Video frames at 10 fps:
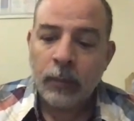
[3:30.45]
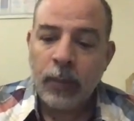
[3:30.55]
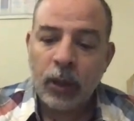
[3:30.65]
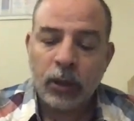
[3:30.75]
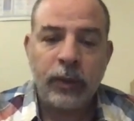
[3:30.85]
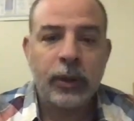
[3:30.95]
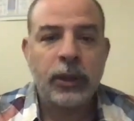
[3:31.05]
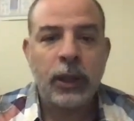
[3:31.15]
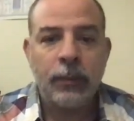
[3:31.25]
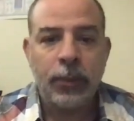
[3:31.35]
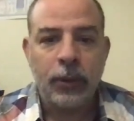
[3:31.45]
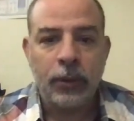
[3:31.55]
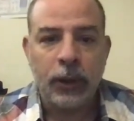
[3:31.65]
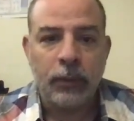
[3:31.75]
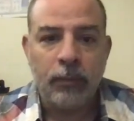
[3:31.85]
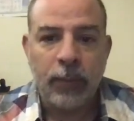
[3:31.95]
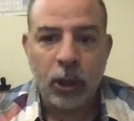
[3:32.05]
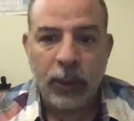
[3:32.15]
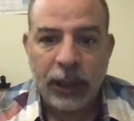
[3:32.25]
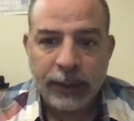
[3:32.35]
Because, for example, in
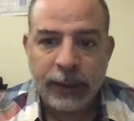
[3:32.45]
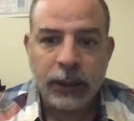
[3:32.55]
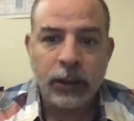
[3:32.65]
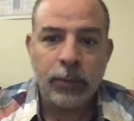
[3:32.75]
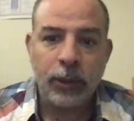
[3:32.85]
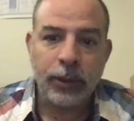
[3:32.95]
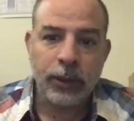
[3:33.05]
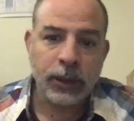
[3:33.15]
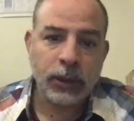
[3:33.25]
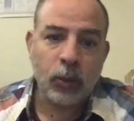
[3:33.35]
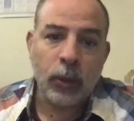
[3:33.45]
biomineralization processes,